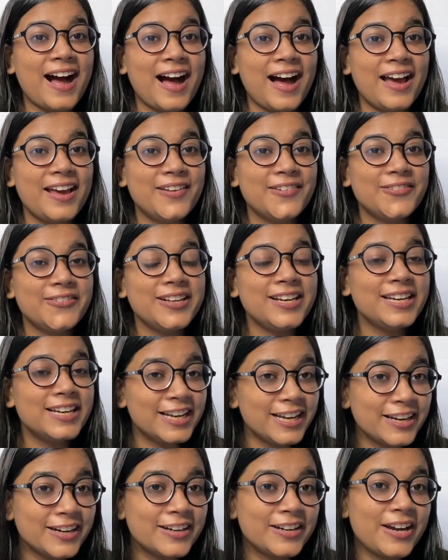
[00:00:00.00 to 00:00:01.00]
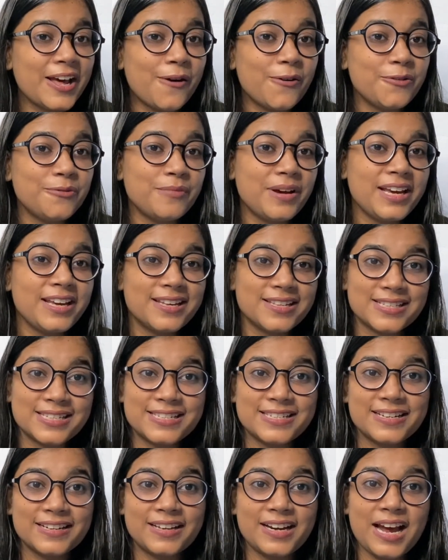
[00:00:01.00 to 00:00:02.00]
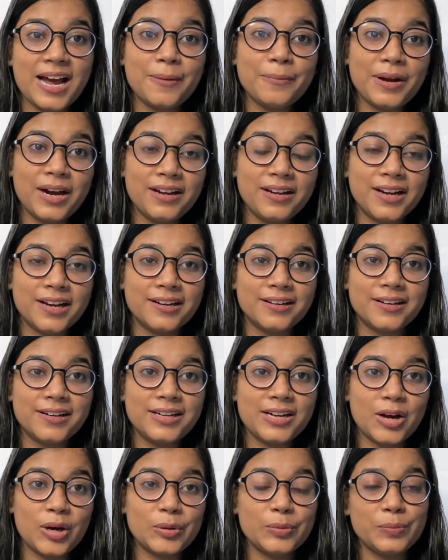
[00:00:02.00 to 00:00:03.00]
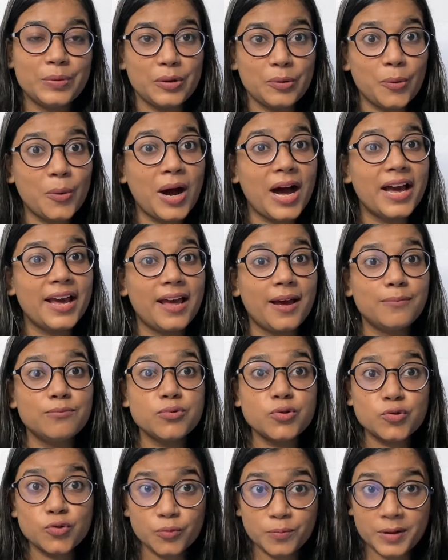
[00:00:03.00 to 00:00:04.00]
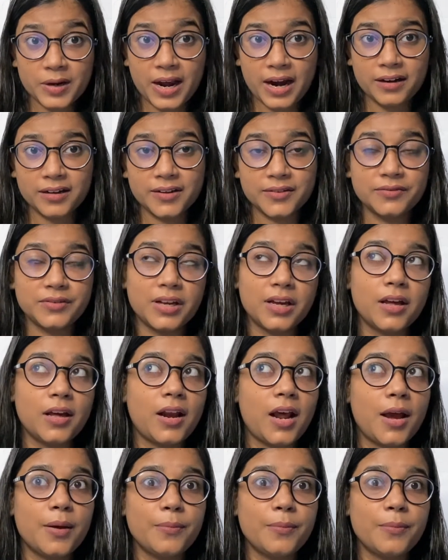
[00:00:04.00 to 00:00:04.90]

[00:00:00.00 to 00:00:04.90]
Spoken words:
I will link down my Instagram and LinkedIn down below. I am super active there.